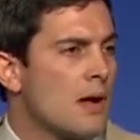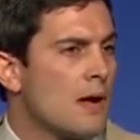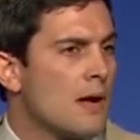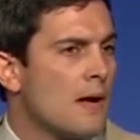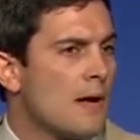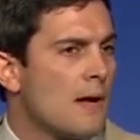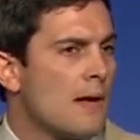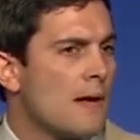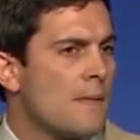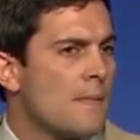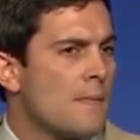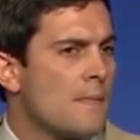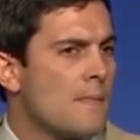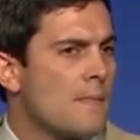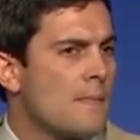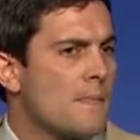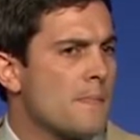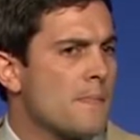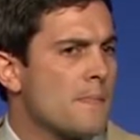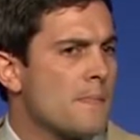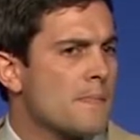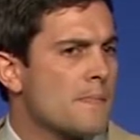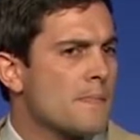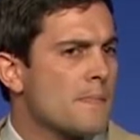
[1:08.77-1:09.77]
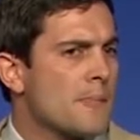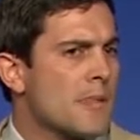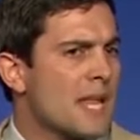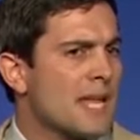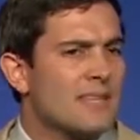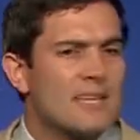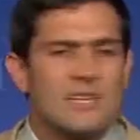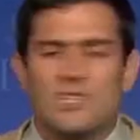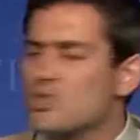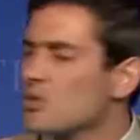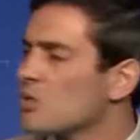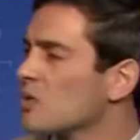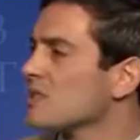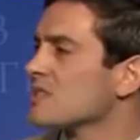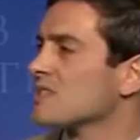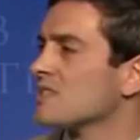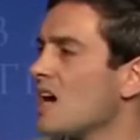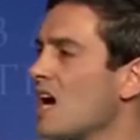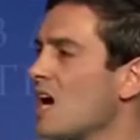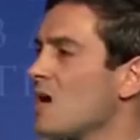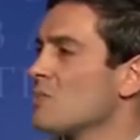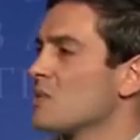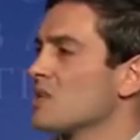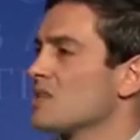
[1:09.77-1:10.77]
Um, and they sort of
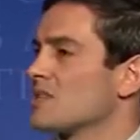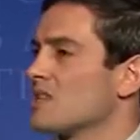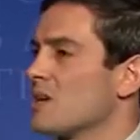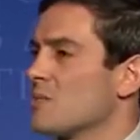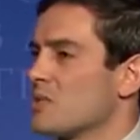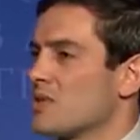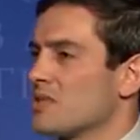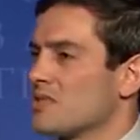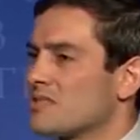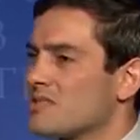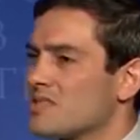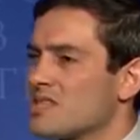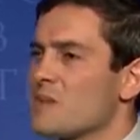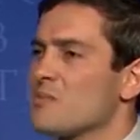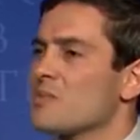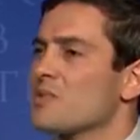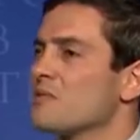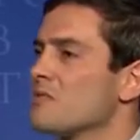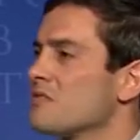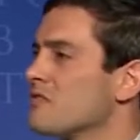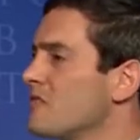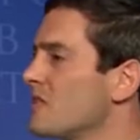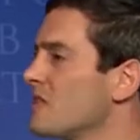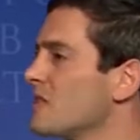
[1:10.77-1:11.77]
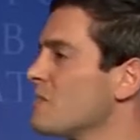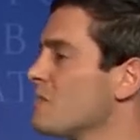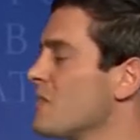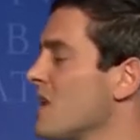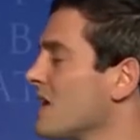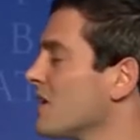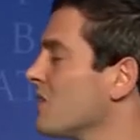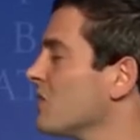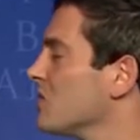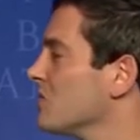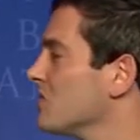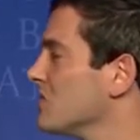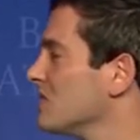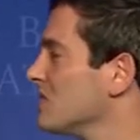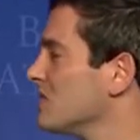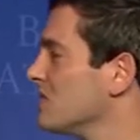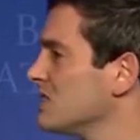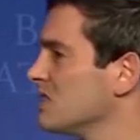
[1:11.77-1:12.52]
taught me something, something fundamental,